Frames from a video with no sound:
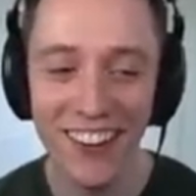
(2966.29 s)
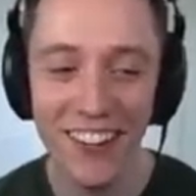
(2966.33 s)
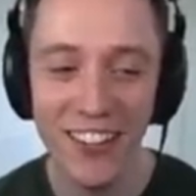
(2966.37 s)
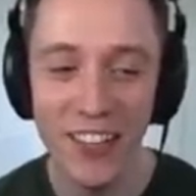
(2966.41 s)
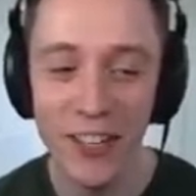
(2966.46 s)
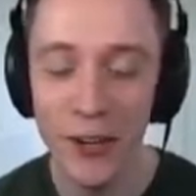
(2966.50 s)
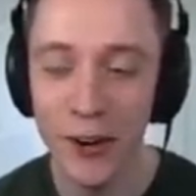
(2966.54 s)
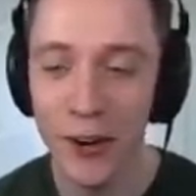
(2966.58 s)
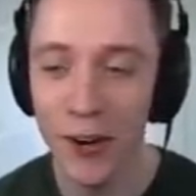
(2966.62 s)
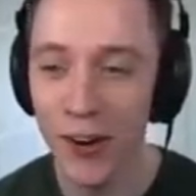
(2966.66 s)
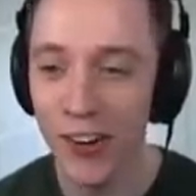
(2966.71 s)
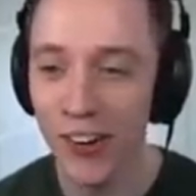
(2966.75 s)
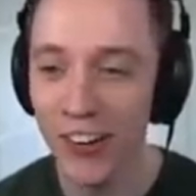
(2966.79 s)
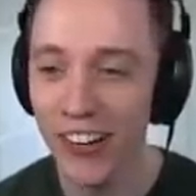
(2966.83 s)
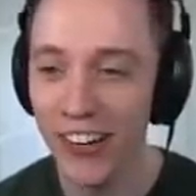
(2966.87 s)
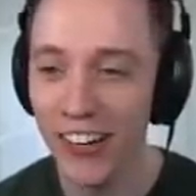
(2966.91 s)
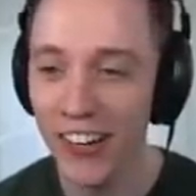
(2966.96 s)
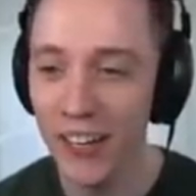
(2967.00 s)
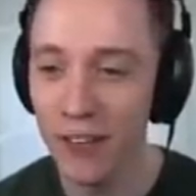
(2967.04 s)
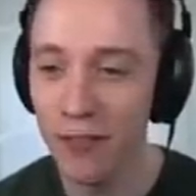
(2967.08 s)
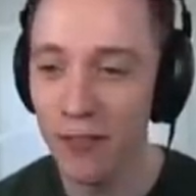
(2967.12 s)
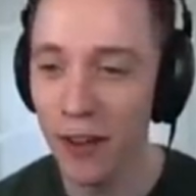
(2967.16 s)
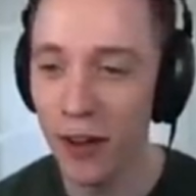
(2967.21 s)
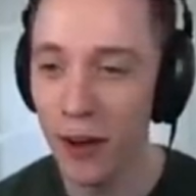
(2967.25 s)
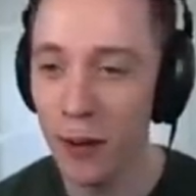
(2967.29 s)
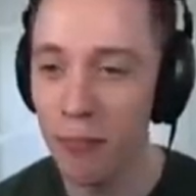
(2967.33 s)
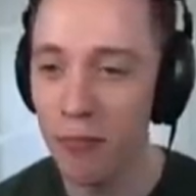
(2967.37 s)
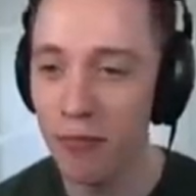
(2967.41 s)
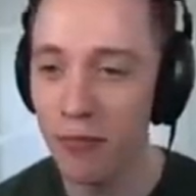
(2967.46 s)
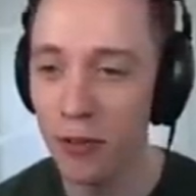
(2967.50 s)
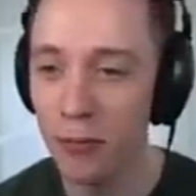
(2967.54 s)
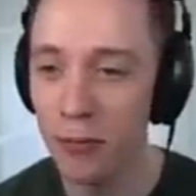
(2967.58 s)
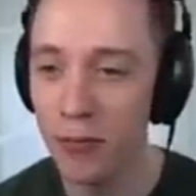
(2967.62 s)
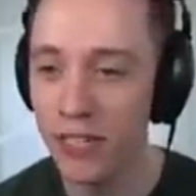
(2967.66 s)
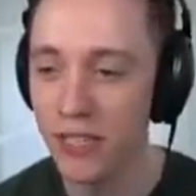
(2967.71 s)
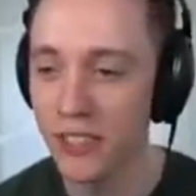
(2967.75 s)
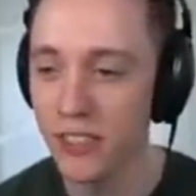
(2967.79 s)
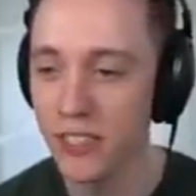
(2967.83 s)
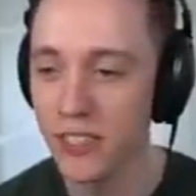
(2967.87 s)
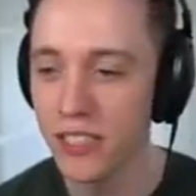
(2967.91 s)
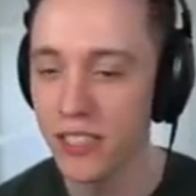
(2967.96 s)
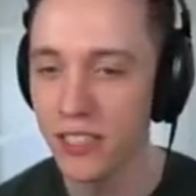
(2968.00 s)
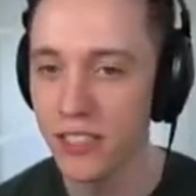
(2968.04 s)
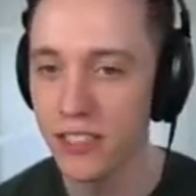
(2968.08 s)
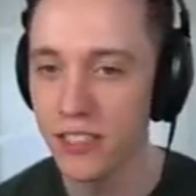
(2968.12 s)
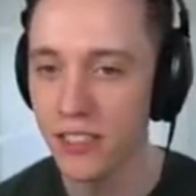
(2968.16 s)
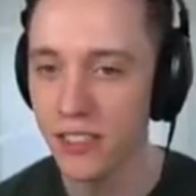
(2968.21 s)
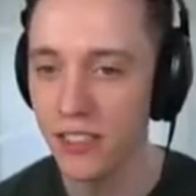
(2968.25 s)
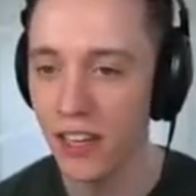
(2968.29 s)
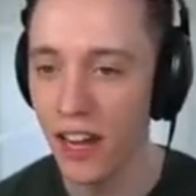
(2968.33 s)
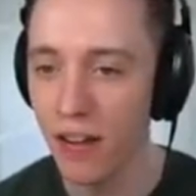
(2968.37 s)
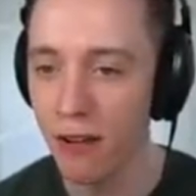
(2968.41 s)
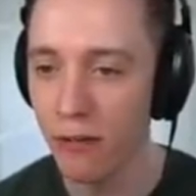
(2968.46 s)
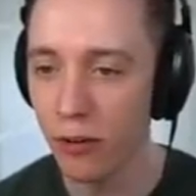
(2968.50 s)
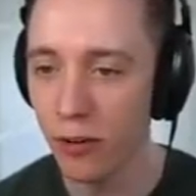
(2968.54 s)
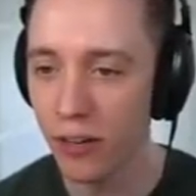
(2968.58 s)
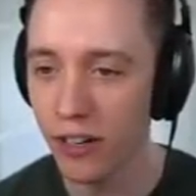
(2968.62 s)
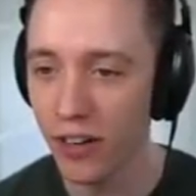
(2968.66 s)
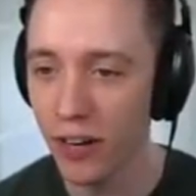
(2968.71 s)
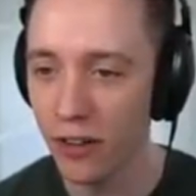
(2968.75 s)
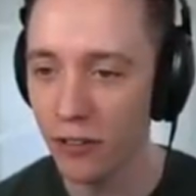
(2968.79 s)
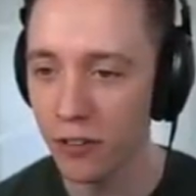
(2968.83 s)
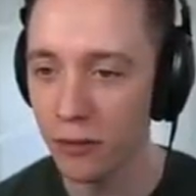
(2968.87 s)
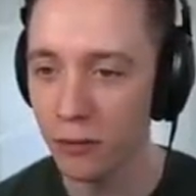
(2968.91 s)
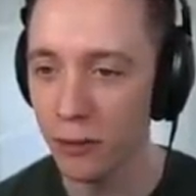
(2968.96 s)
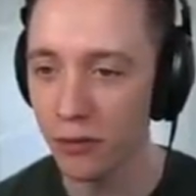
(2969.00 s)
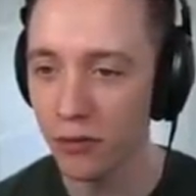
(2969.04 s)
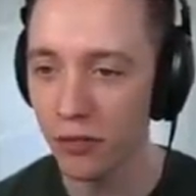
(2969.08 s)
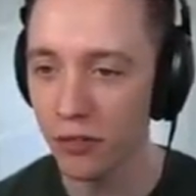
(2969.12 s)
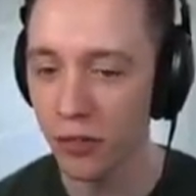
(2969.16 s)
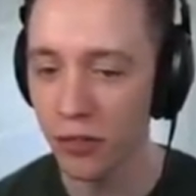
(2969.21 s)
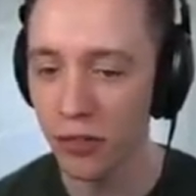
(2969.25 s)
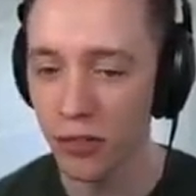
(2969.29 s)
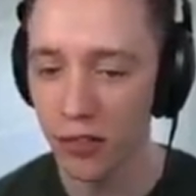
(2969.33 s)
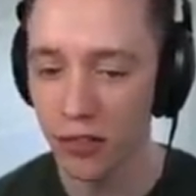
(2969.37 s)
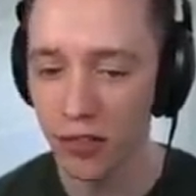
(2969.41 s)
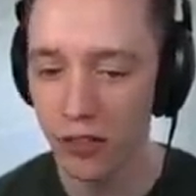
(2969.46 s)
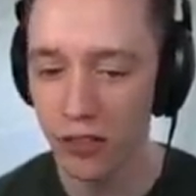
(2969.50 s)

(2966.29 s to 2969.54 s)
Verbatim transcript: You only leave helpful messages? Yeah, I've heard that one before.